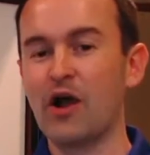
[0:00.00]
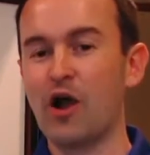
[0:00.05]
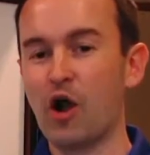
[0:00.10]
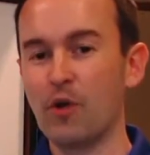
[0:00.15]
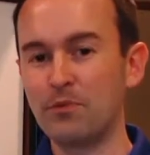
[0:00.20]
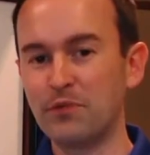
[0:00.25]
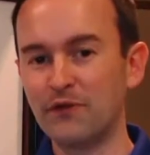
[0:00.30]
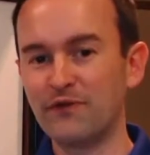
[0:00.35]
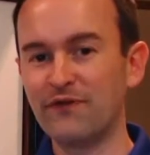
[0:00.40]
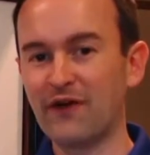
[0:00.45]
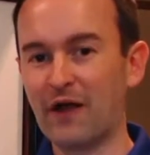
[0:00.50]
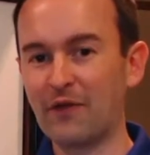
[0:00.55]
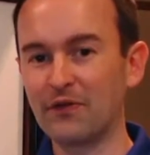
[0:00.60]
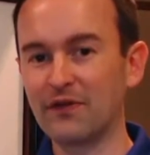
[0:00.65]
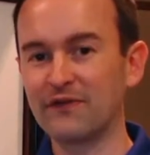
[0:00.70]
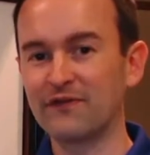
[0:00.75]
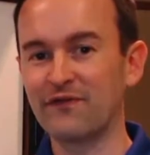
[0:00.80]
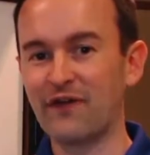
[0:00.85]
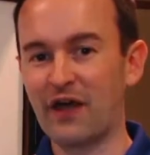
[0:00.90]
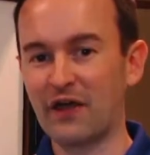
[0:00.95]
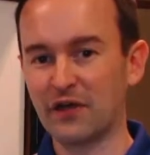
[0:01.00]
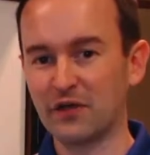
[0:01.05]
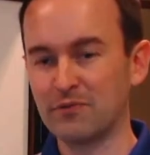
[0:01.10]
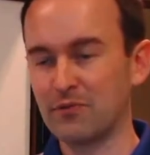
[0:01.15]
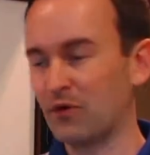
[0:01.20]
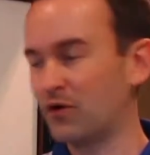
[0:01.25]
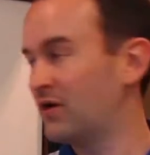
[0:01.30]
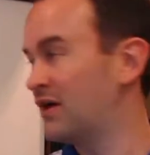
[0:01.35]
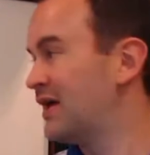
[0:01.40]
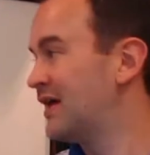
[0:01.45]
Hope you found this
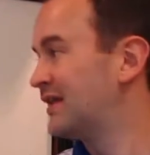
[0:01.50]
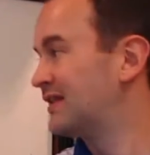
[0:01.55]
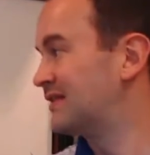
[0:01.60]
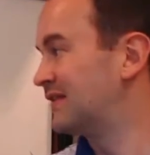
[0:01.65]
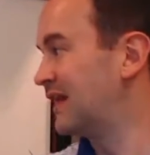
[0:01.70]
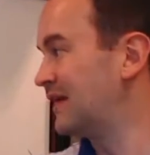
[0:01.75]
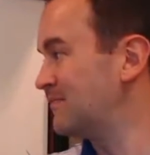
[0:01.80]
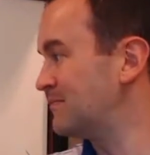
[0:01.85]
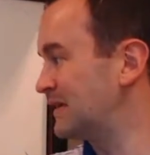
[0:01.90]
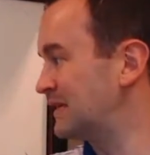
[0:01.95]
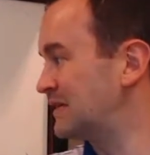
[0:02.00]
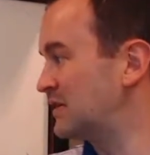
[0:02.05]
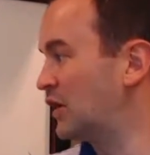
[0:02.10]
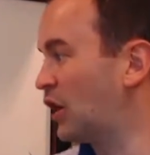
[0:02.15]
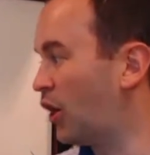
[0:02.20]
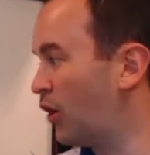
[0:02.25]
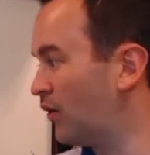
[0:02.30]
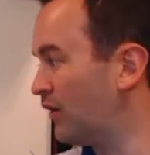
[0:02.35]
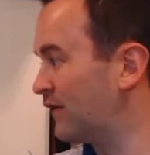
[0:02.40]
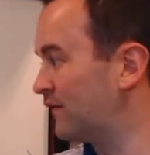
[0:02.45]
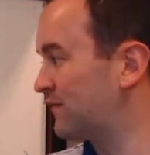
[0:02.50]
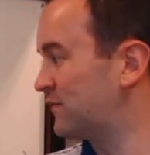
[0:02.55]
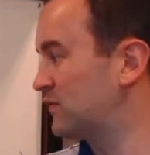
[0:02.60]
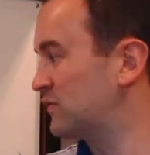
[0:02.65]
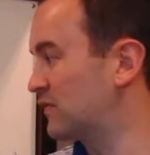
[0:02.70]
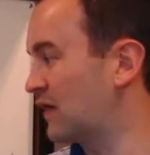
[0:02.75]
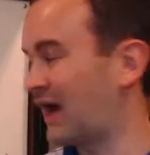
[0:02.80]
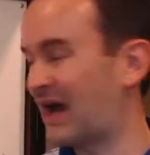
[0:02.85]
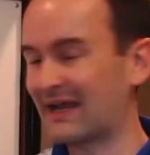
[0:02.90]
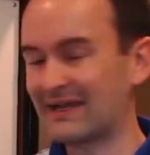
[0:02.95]
valuable. Let me know if
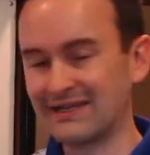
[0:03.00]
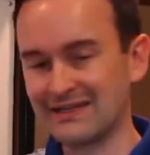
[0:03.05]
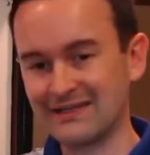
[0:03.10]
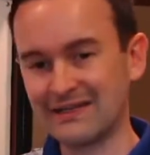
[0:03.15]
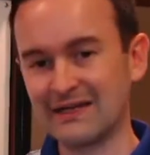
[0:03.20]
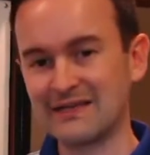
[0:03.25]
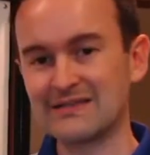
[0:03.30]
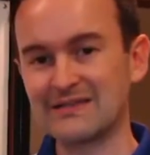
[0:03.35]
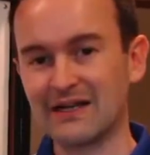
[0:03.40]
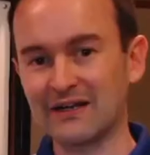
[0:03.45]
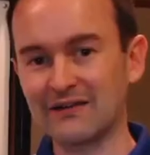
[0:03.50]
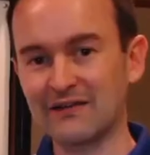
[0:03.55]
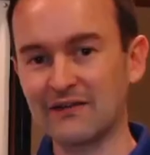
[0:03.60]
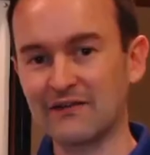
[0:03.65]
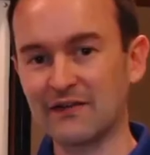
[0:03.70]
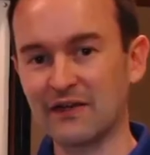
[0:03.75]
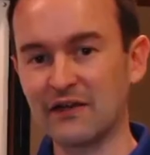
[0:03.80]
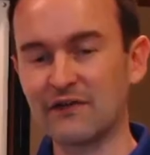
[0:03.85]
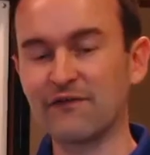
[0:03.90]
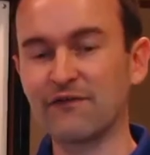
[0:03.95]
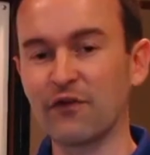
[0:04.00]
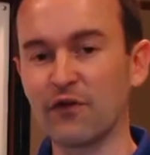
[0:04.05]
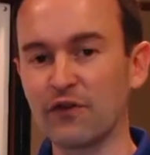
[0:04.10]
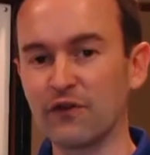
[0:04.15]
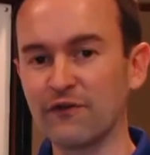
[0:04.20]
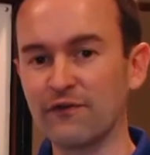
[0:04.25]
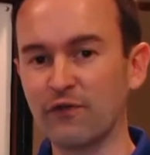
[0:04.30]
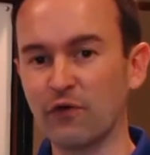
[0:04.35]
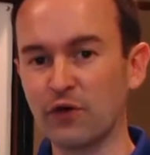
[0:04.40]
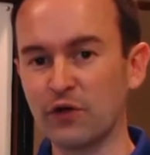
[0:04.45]
you I can dissect this any
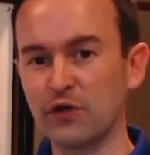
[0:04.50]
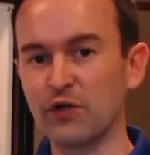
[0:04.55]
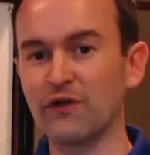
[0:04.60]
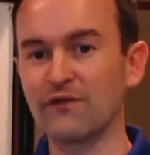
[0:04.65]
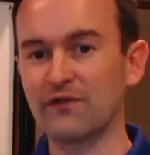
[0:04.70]
further for you.